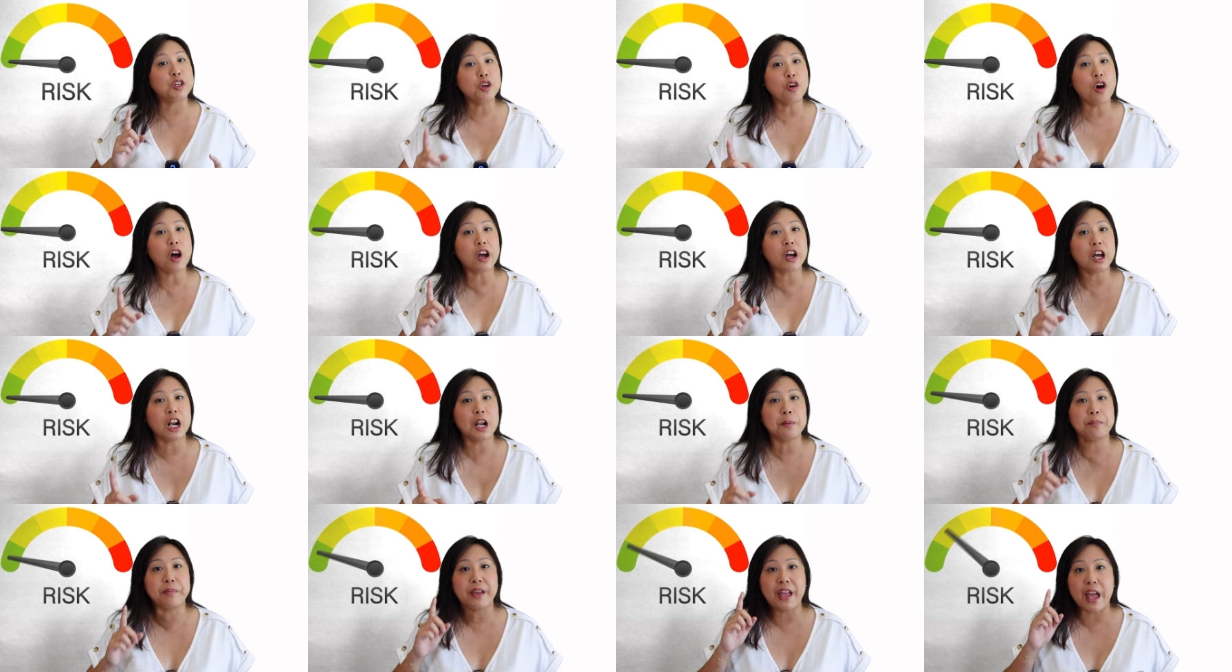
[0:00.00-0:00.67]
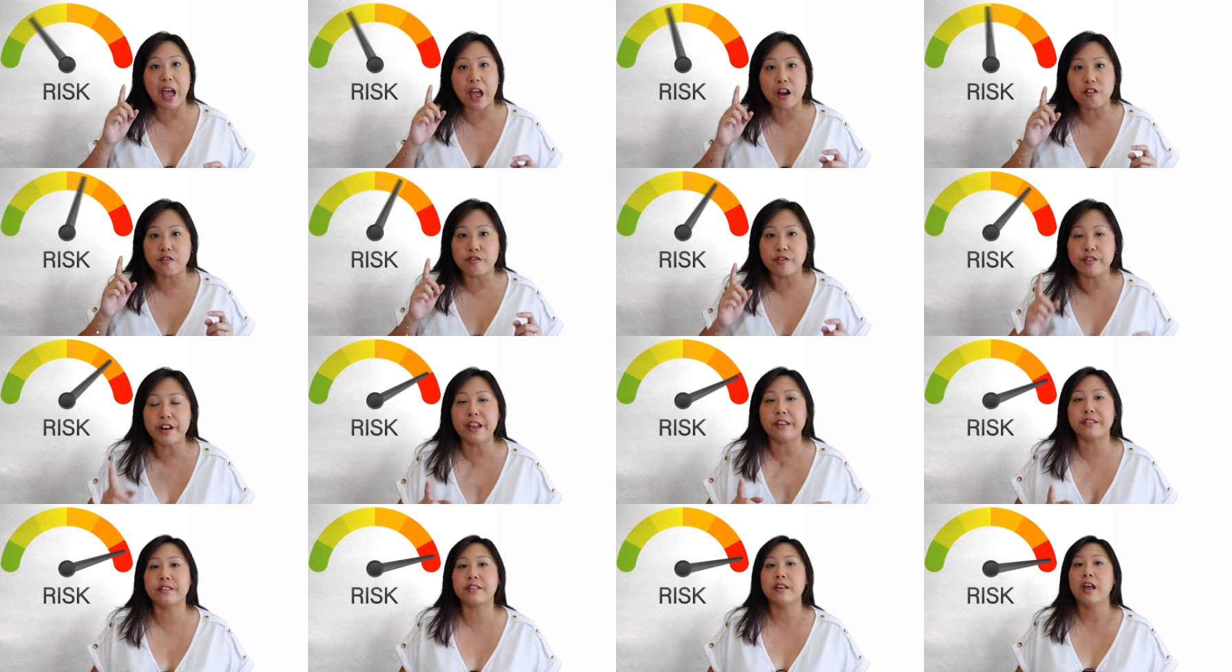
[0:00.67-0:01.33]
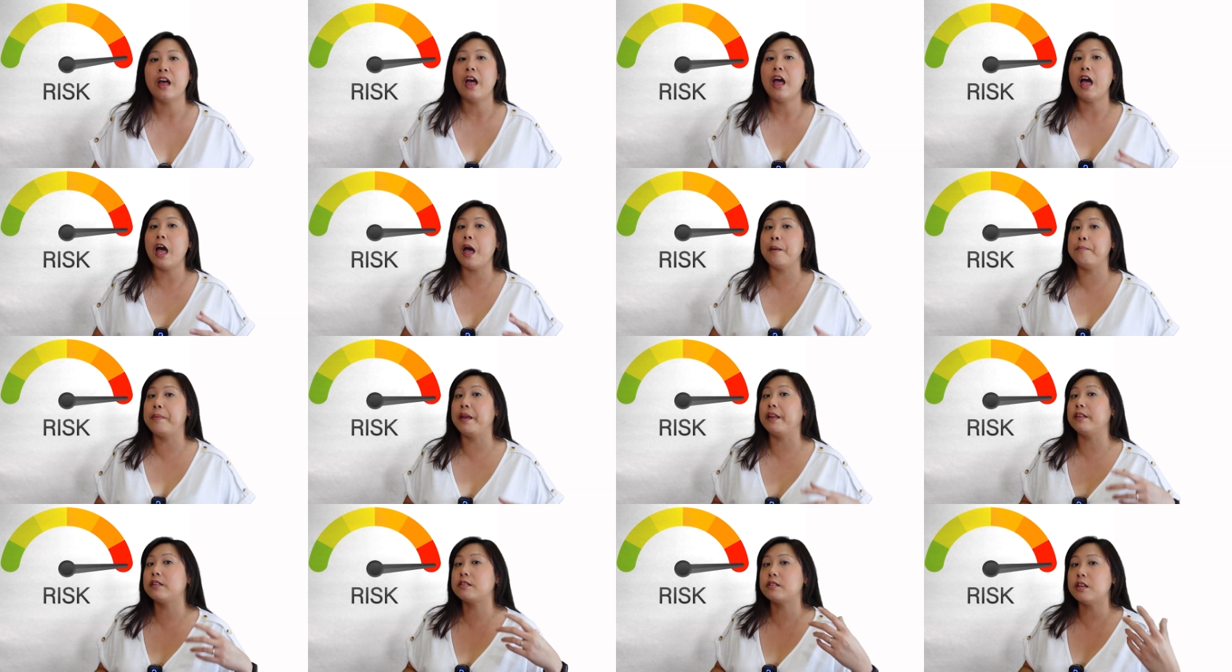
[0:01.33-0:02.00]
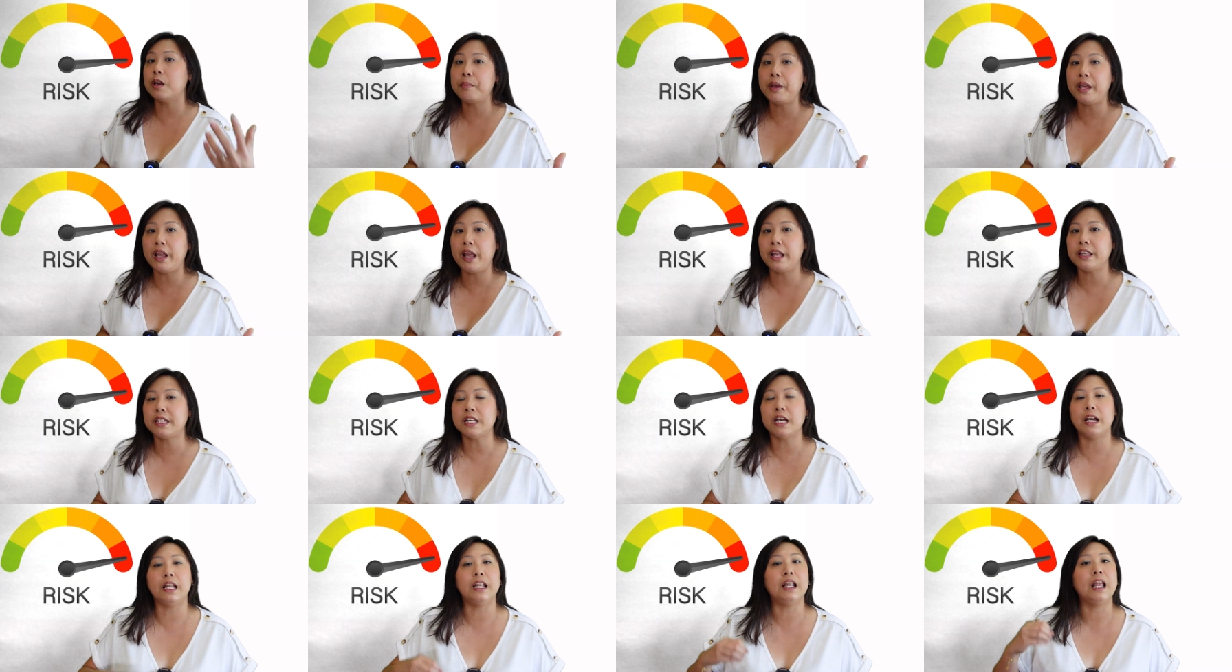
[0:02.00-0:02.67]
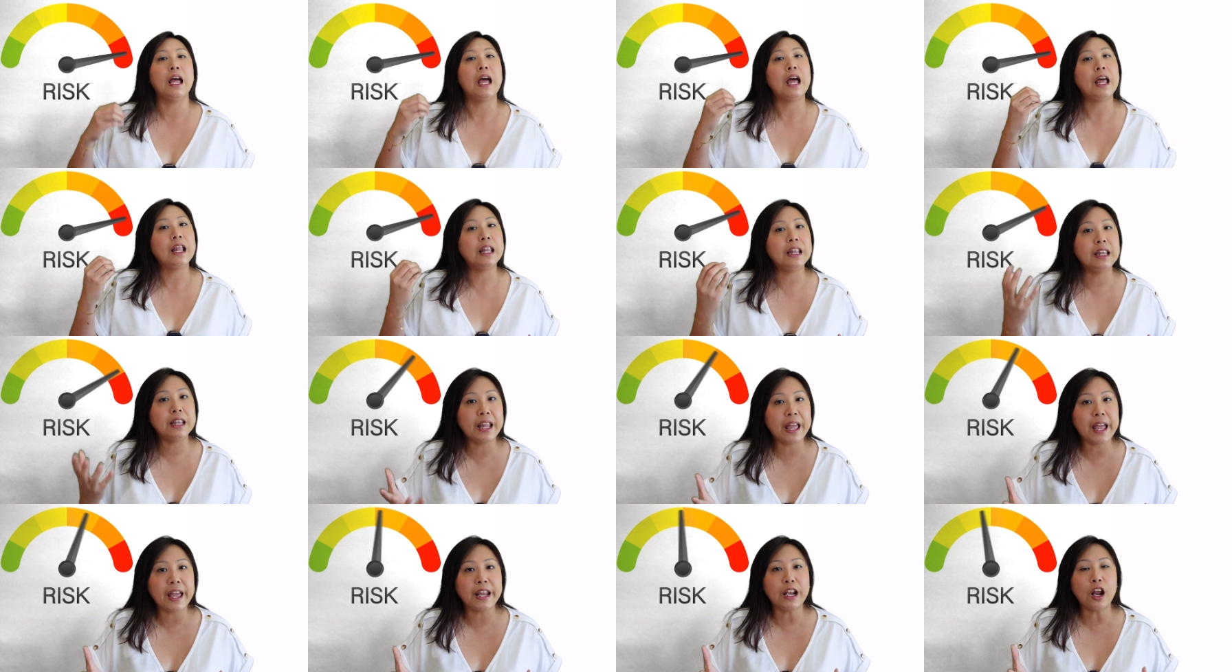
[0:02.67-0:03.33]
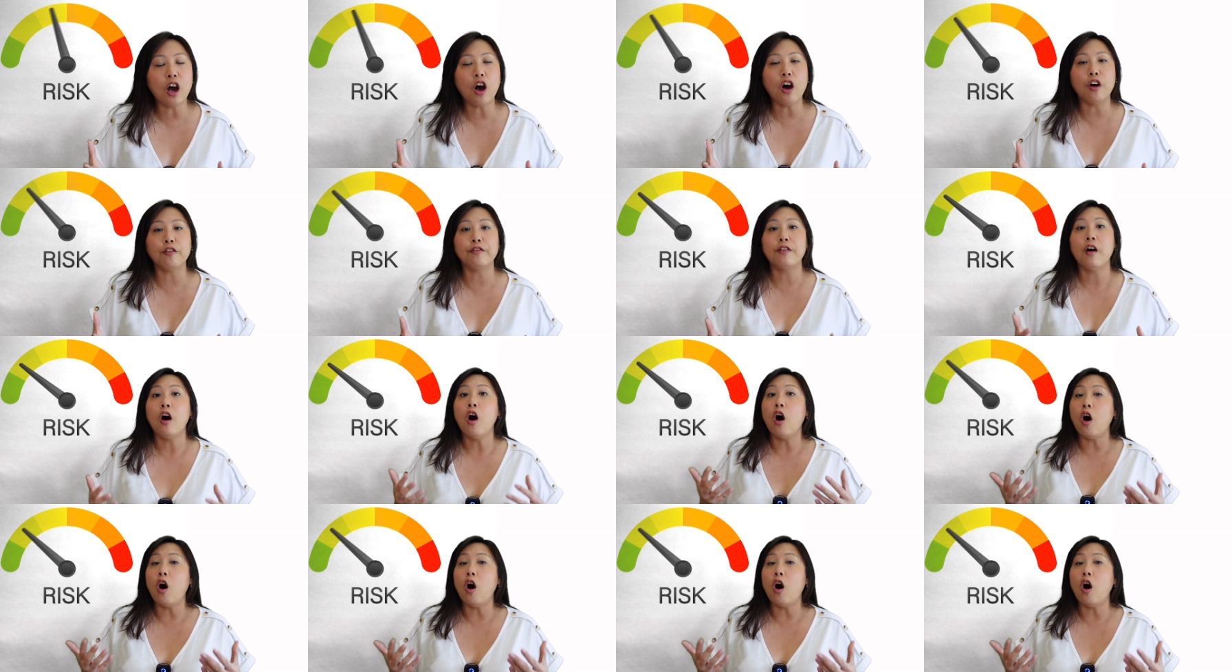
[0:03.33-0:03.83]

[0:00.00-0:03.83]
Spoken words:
you are going to be at risk at being terminated, laid off,